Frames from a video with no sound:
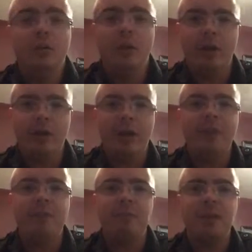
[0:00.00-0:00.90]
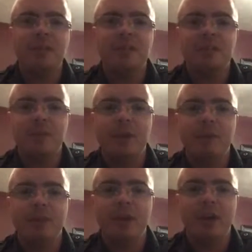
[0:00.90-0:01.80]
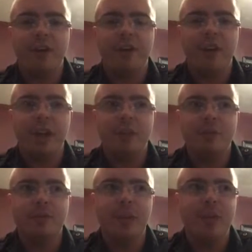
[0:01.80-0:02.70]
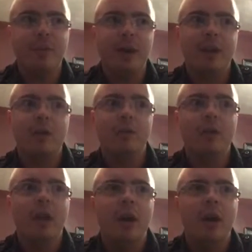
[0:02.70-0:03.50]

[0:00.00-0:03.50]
while they have the pieces to be a playoff caliber team, I don't